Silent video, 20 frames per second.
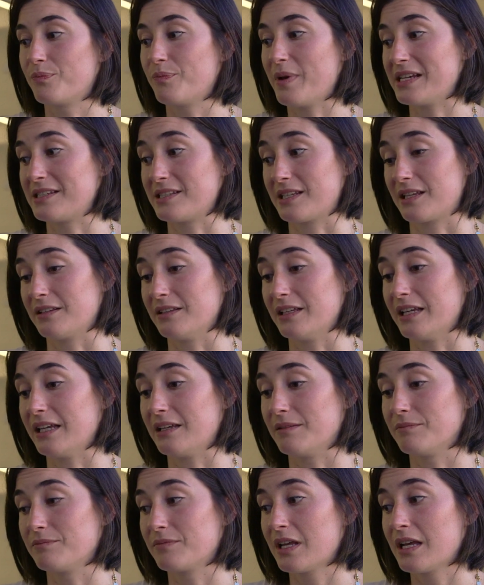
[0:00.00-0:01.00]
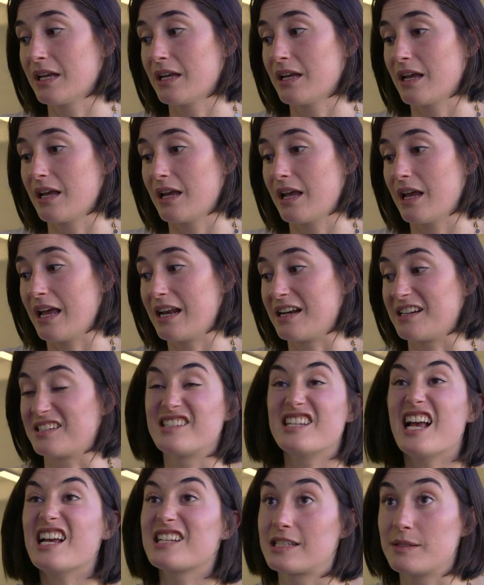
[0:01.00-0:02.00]
basically an
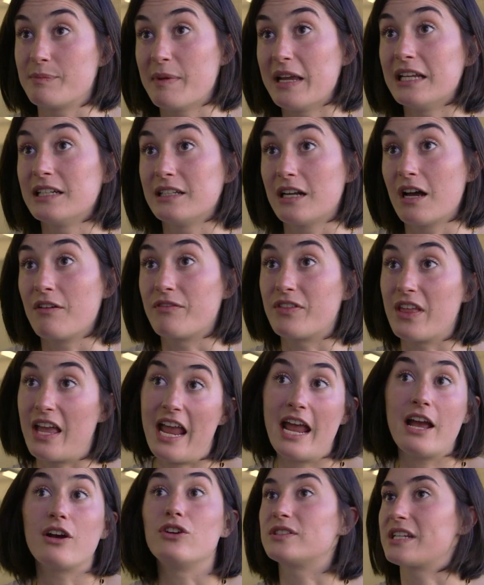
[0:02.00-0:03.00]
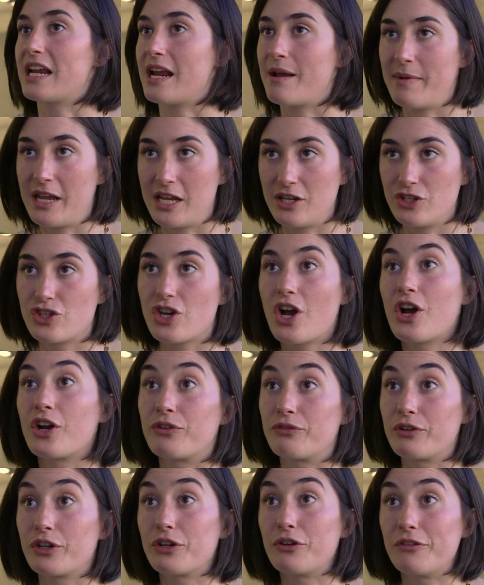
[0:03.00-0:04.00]
assessment of the hail damage on
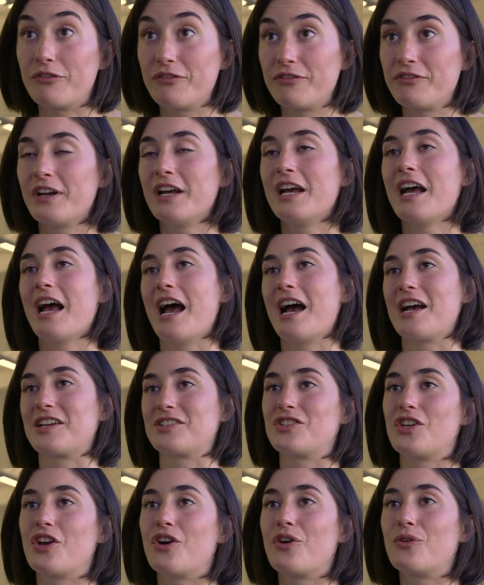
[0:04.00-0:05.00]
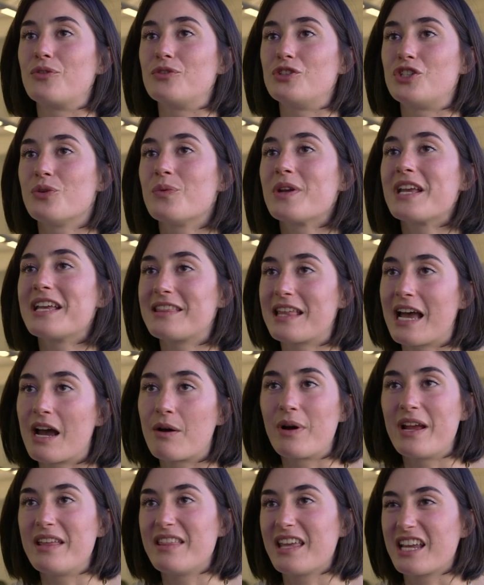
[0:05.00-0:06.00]
a roof. So doing it
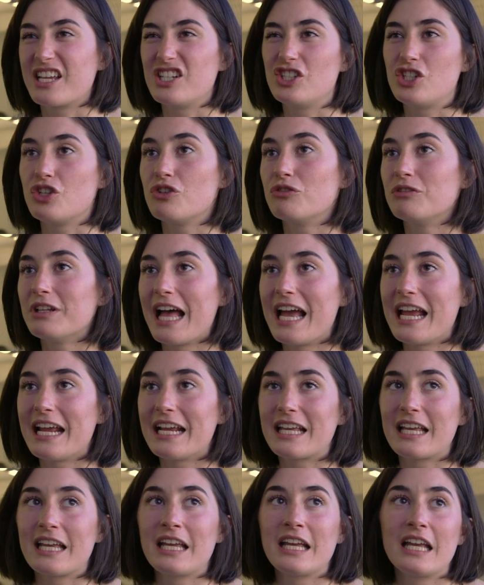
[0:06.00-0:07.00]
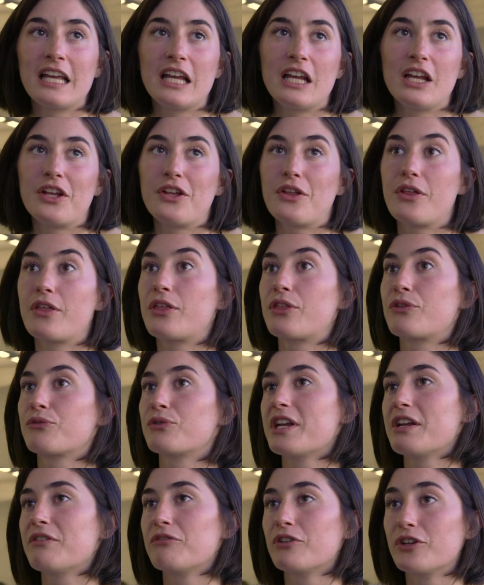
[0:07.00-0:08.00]
that way, they could do like
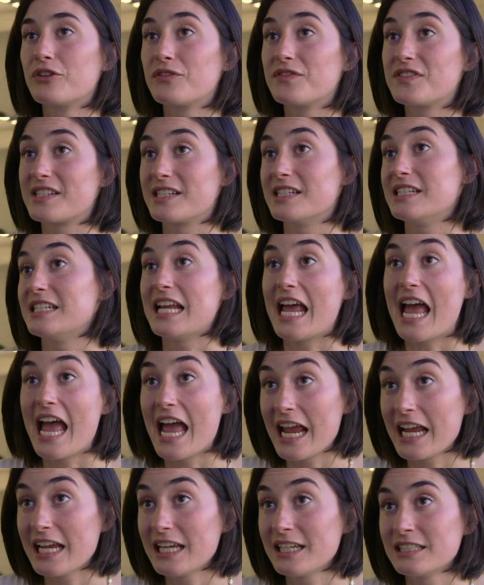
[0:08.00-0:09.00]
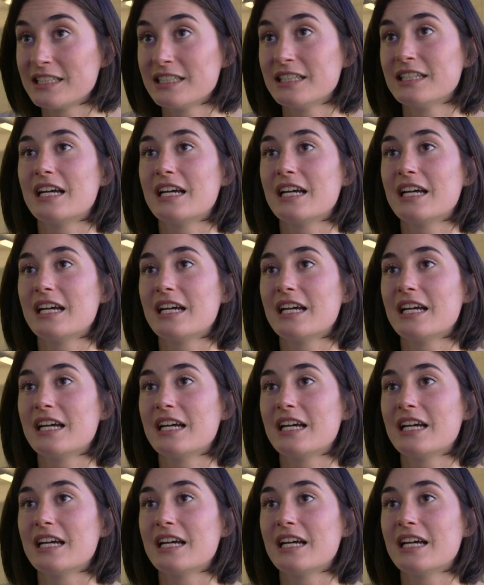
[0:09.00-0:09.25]
3 roofs a day.